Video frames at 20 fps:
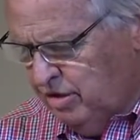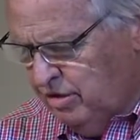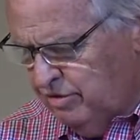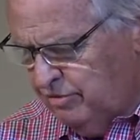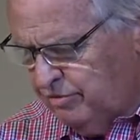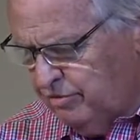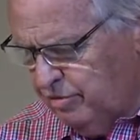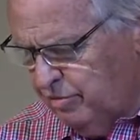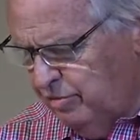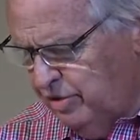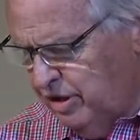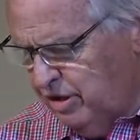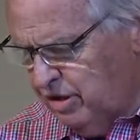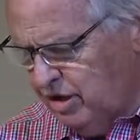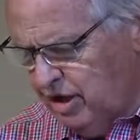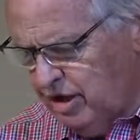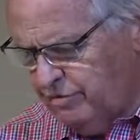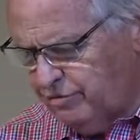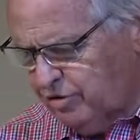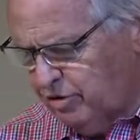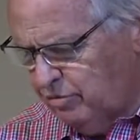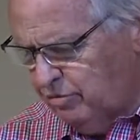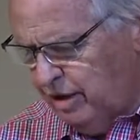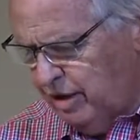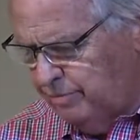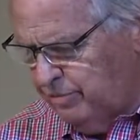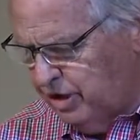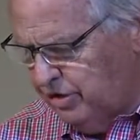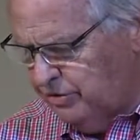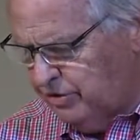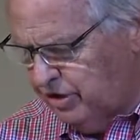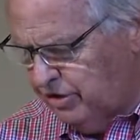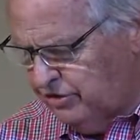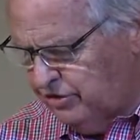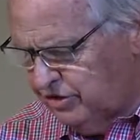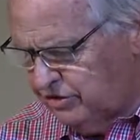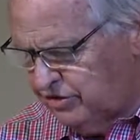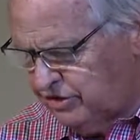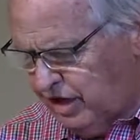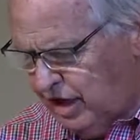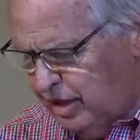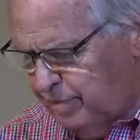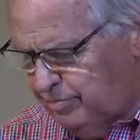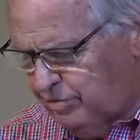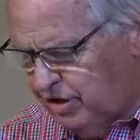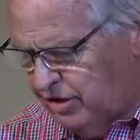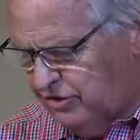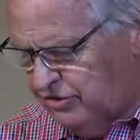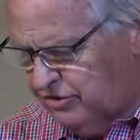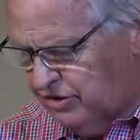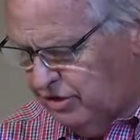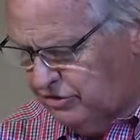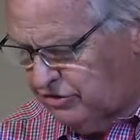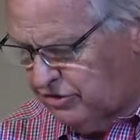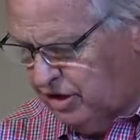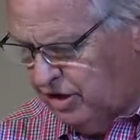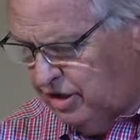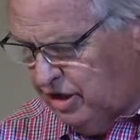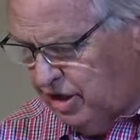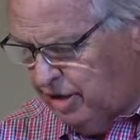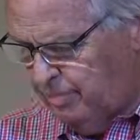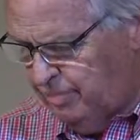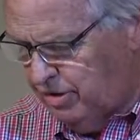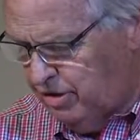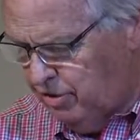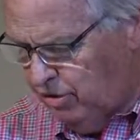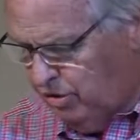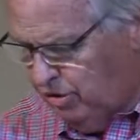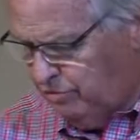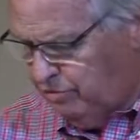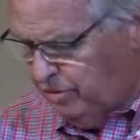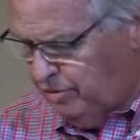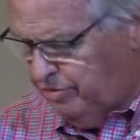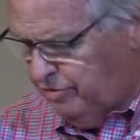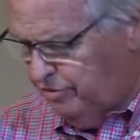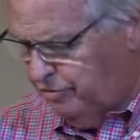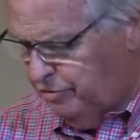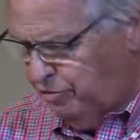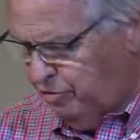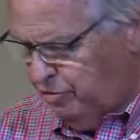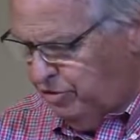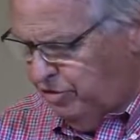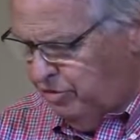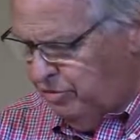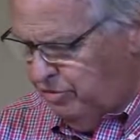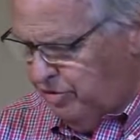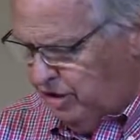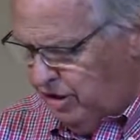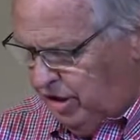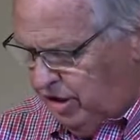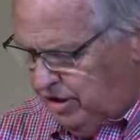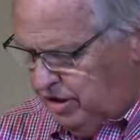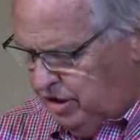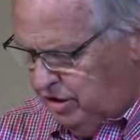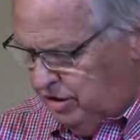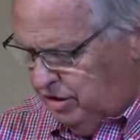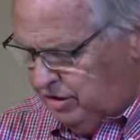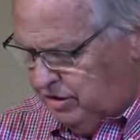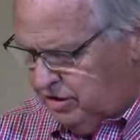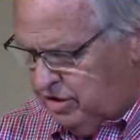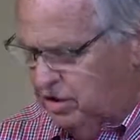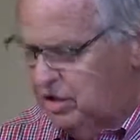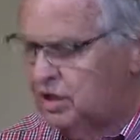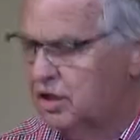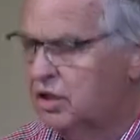For we are left a remnant that has escaped, that is today. Behold, we're before you in our guilt.